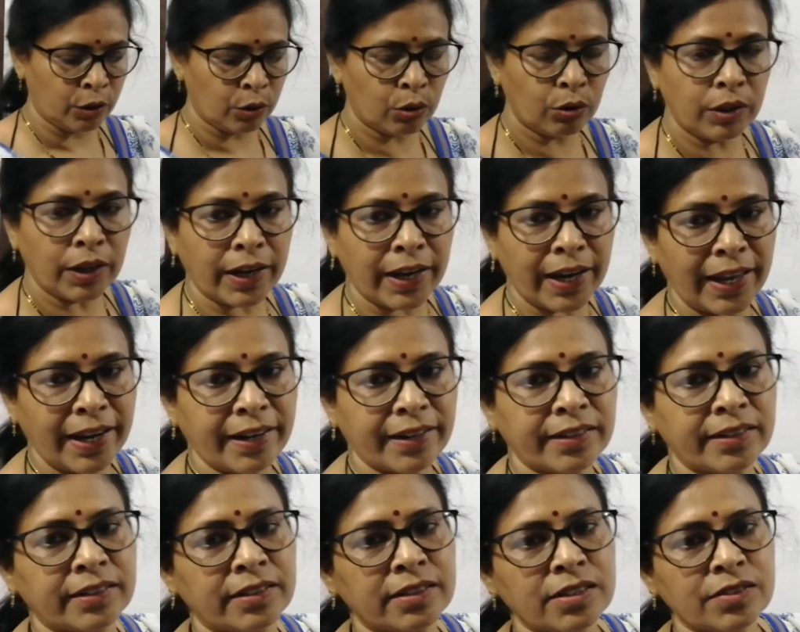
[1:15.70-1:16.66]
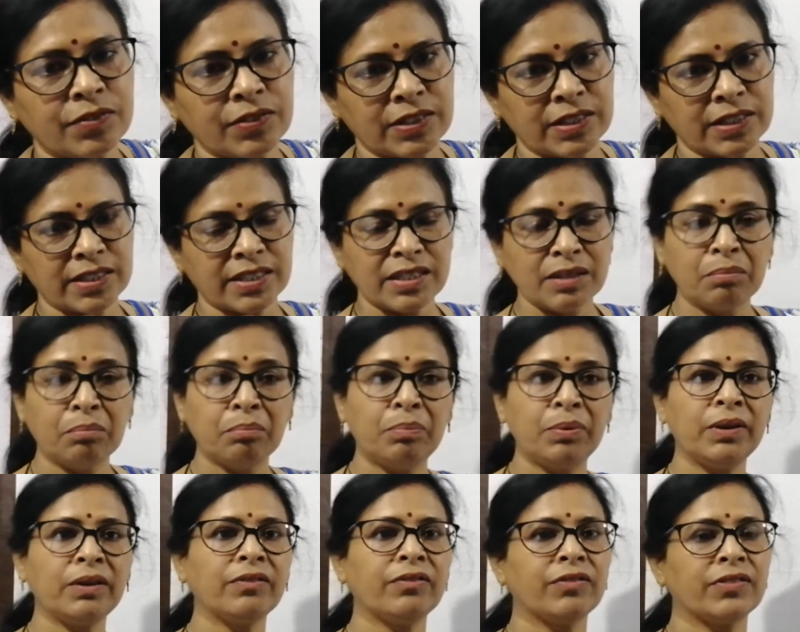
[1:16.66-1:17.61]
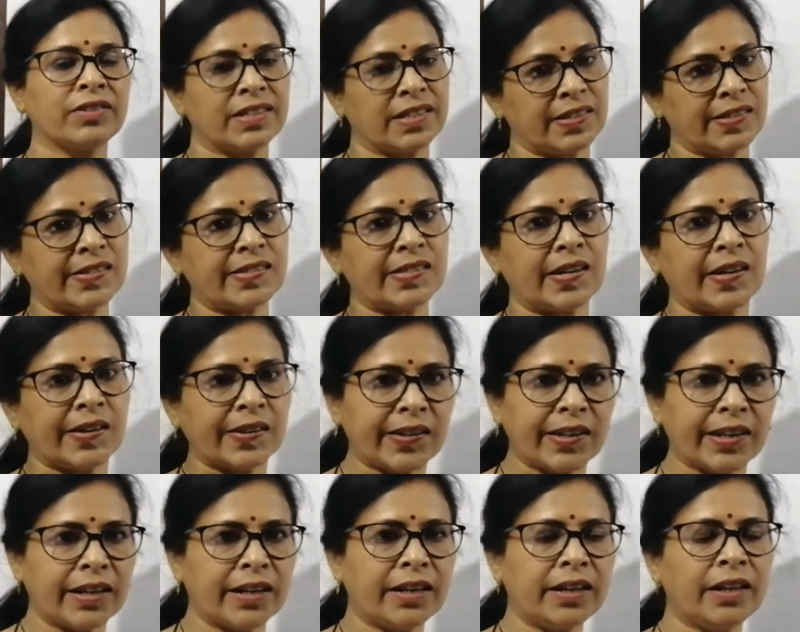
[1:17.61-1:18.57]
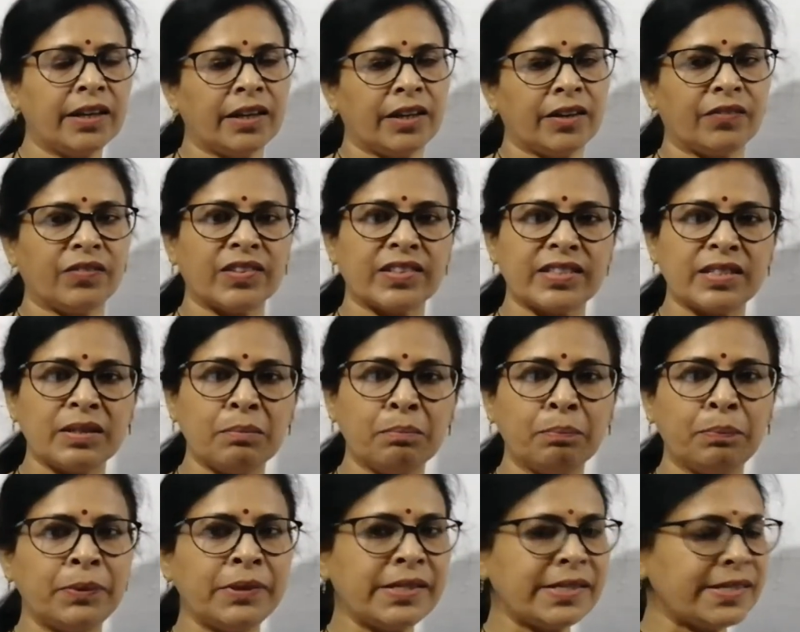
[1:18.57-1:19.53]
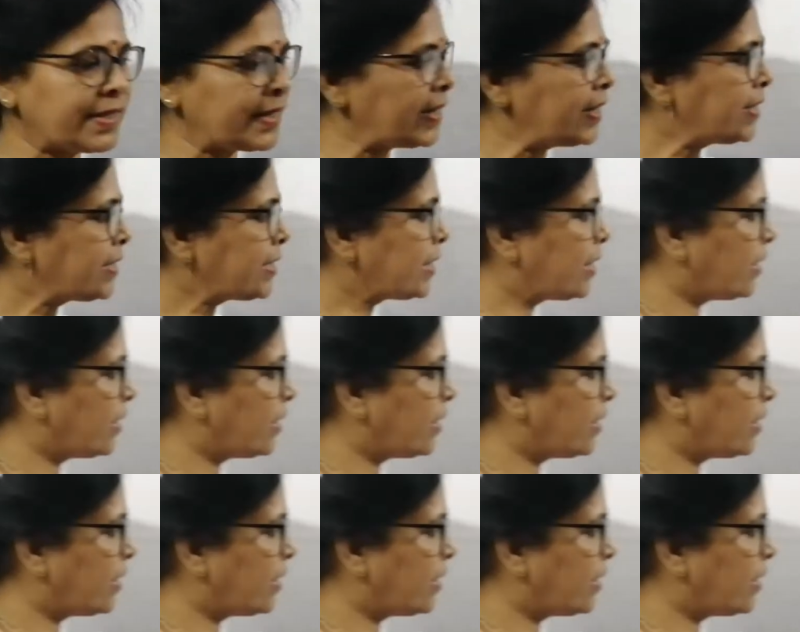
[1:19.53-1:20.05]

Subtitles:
So the characters which are simple cells are there. If the simple cells